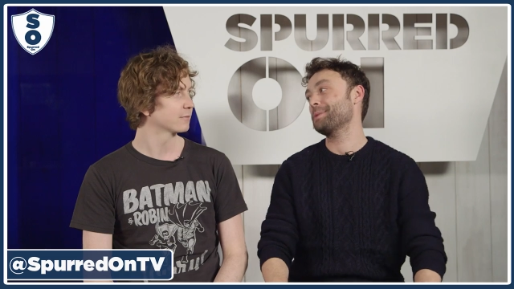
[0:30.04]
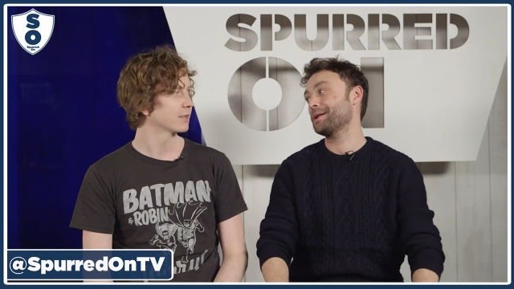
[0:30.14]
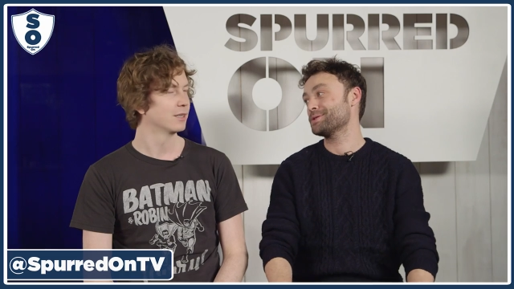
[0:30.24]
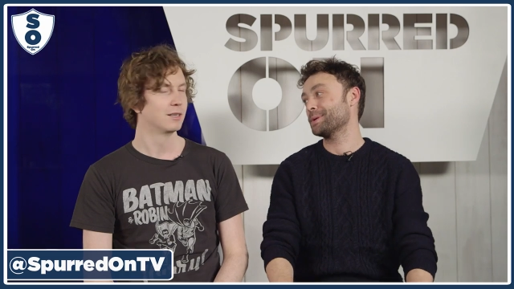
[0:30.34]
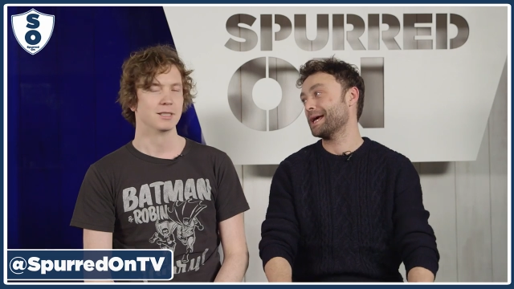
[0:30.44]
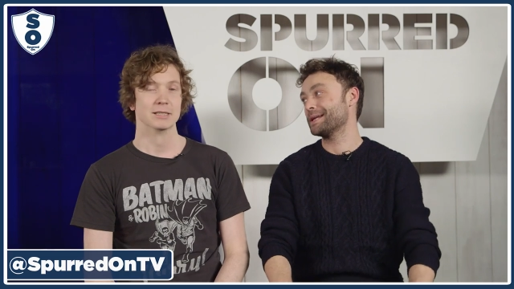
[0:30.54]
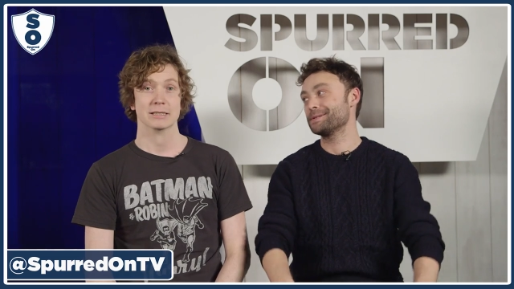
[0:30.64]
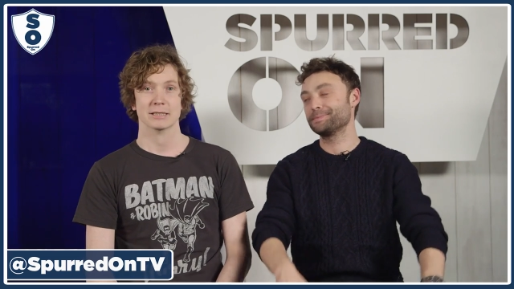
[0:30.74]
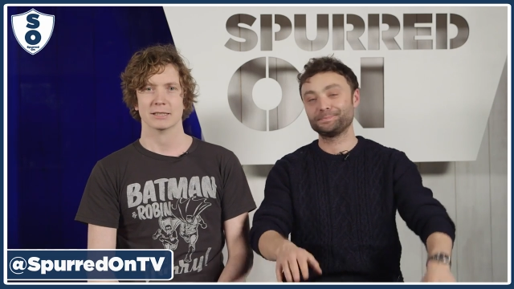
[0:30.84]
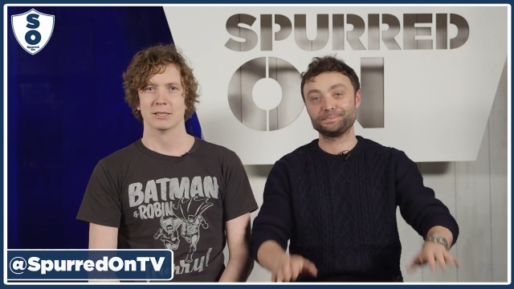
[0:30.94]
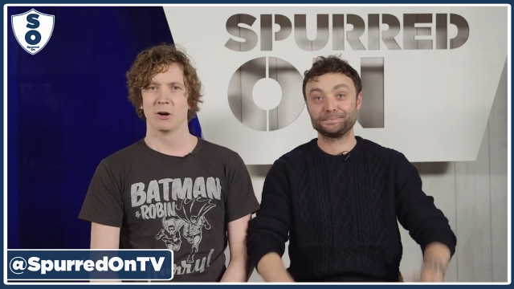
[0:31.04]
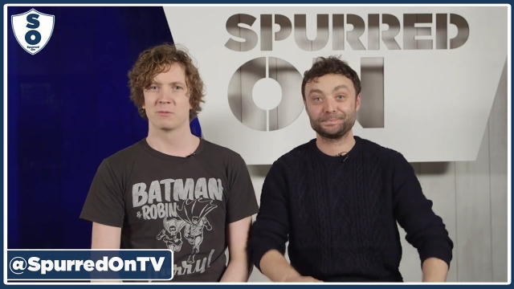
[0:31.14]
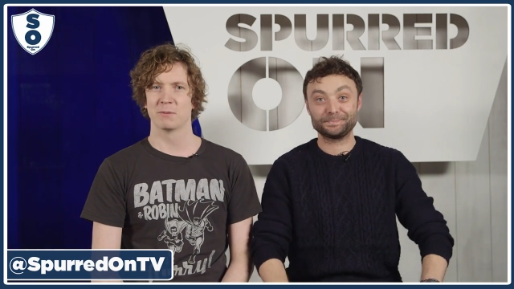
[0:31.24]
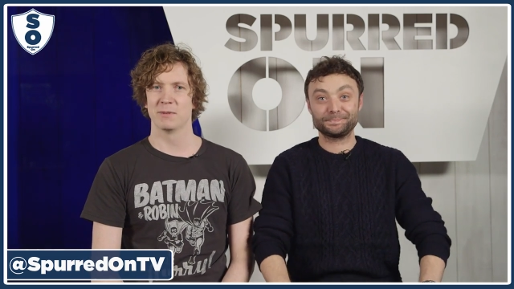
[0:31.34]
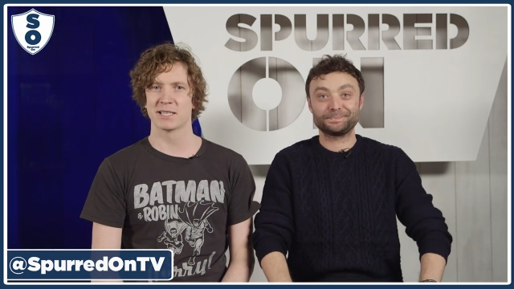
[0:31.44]
Speaker 1: about this weekend?
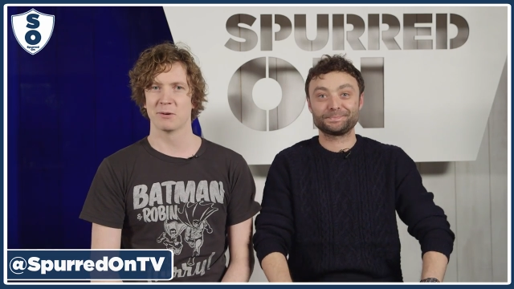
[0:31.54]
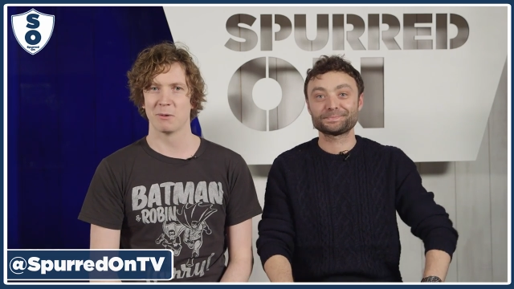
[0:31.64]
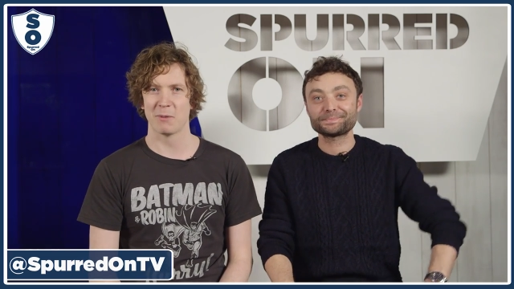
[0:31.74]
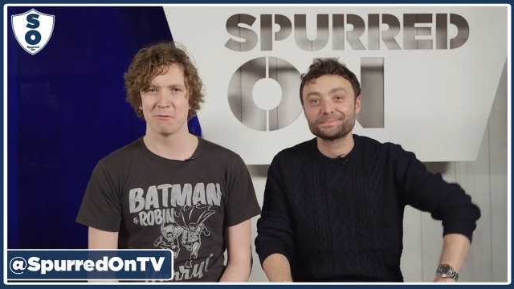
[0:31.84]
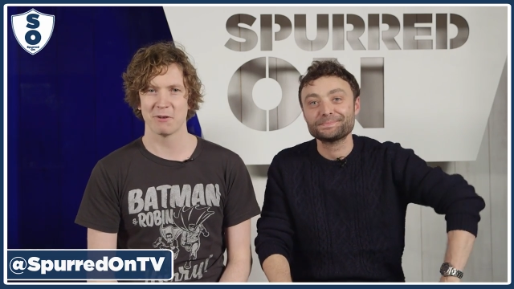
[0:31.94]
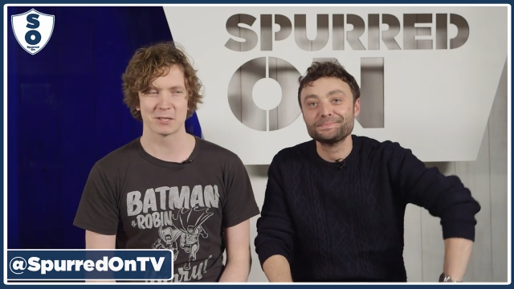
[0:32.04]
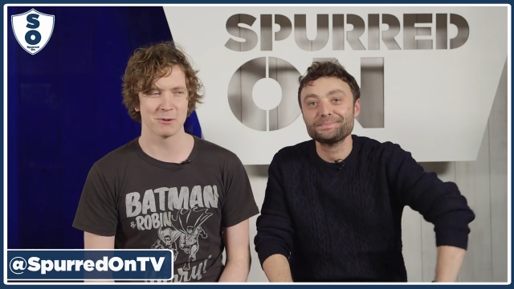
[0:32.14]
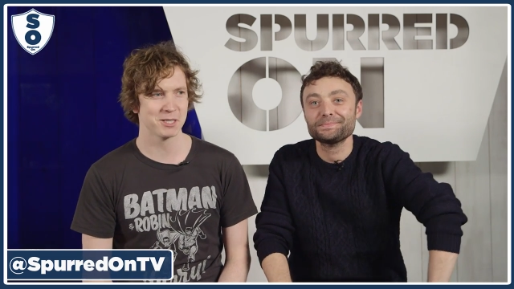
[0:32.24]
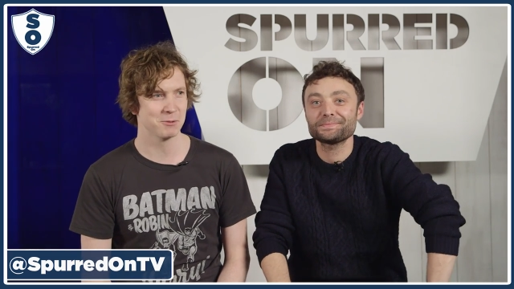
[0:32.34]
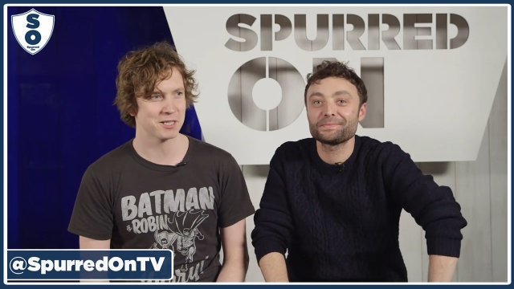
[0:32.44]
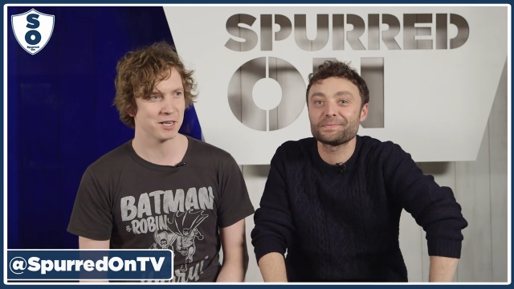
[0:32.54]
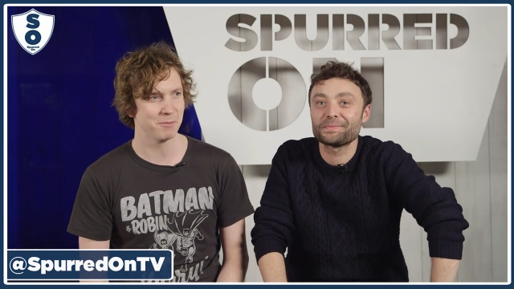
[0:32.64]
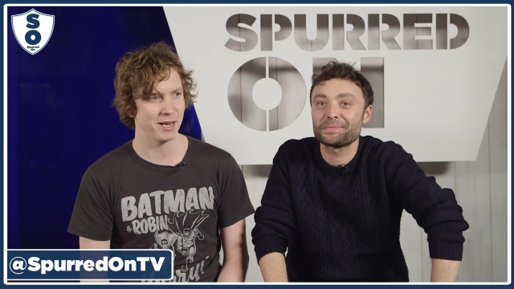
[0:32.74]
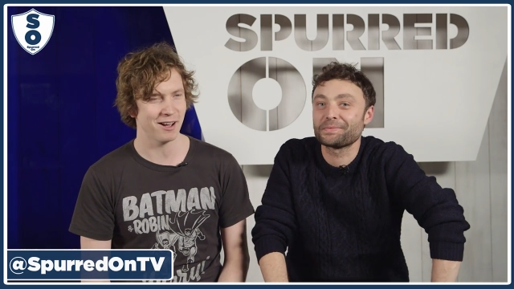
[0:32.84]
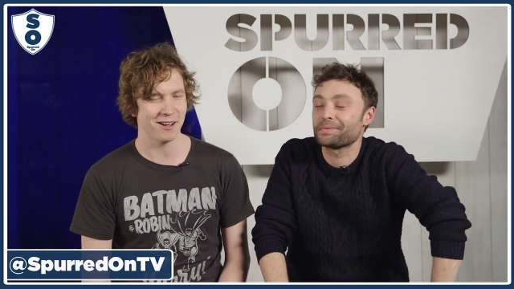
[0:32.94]
Optimistic. Well, my first question was
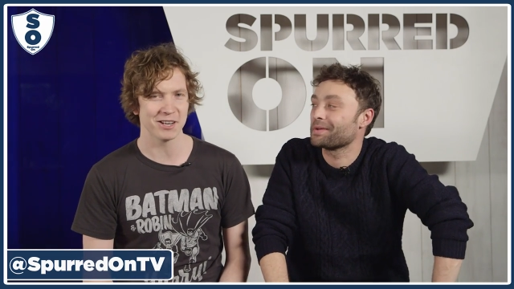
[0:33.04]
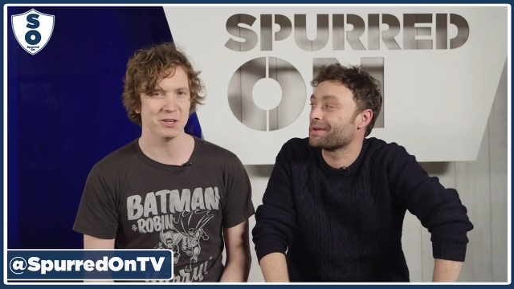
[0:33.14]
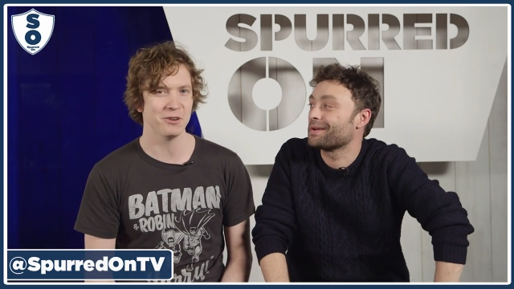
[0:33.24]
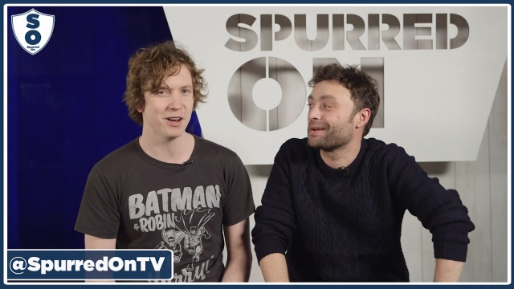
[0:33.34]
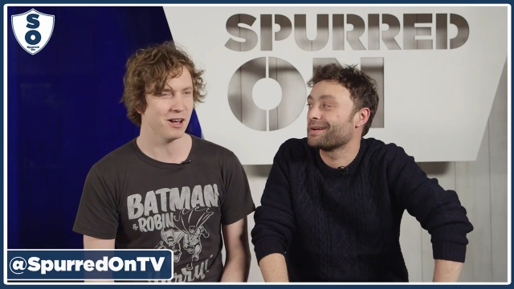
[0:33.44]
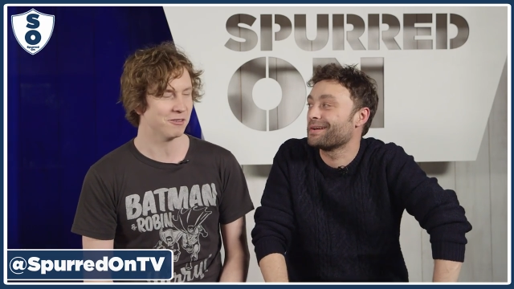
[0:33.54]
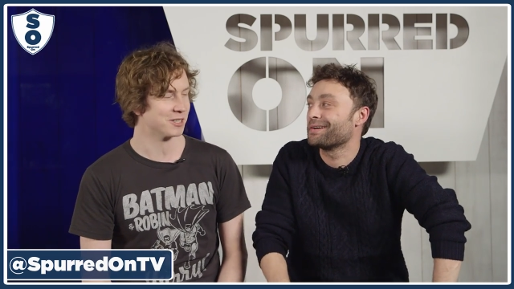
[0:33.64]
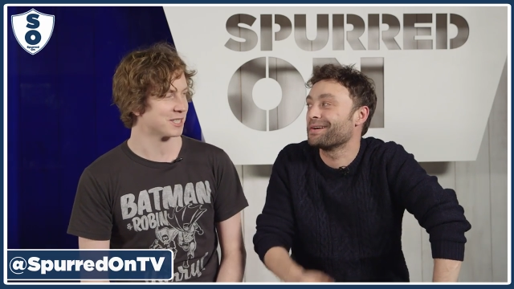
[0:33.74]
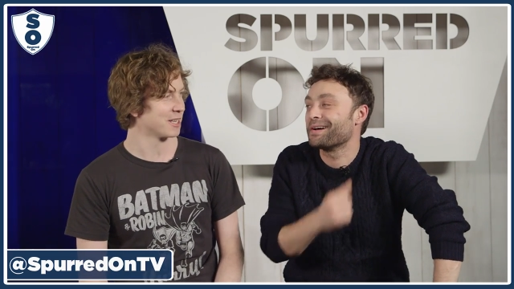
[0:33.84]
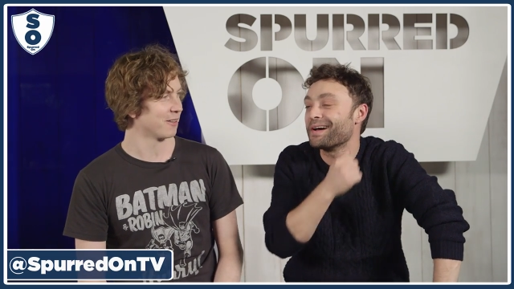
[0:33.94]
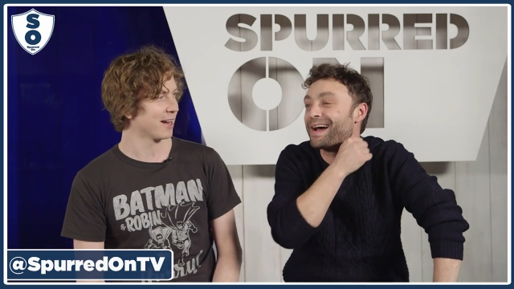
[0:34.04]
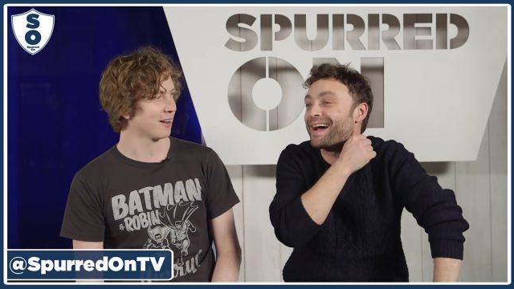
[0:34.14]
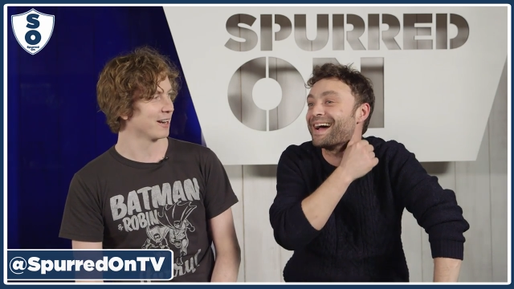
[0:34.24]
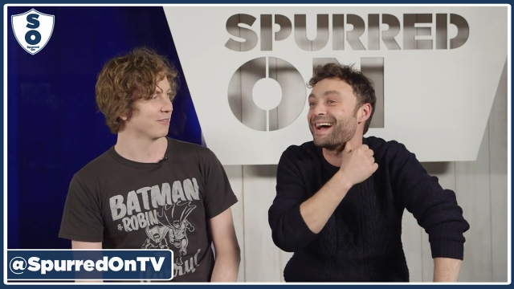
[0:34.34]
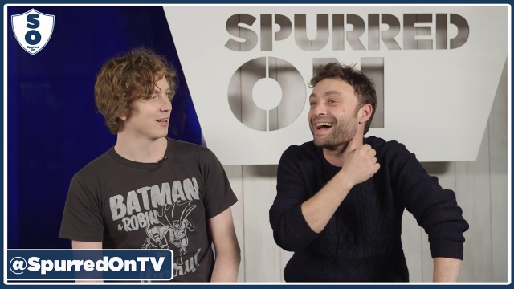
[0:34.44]
going to be, are you nervous? So
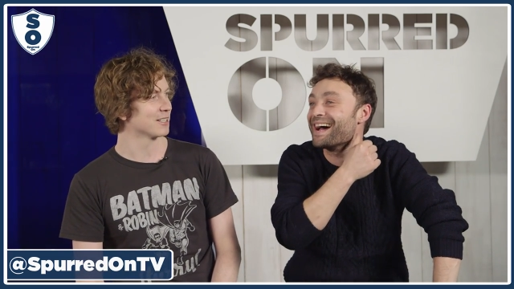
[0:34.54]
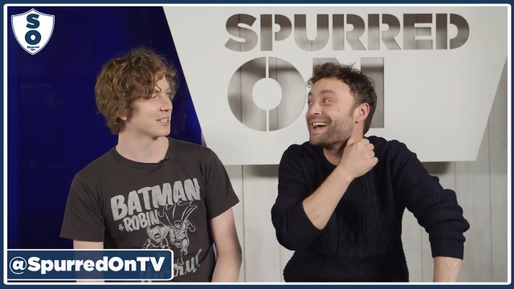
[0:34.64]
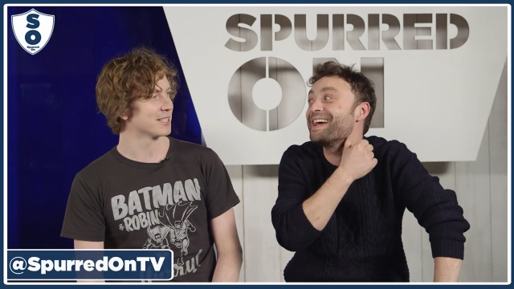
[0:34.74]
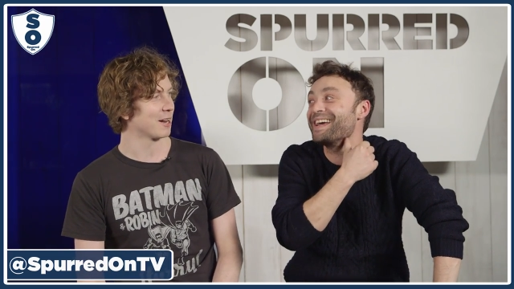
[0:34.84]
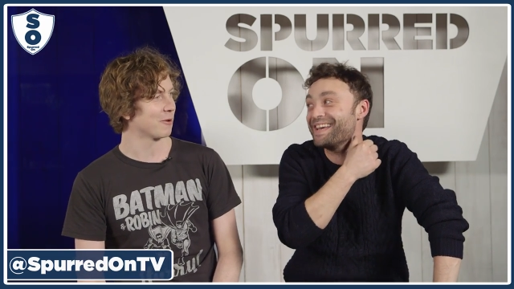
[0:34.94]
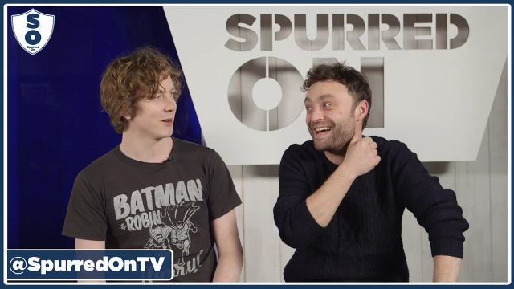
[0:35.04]
that kind of answers that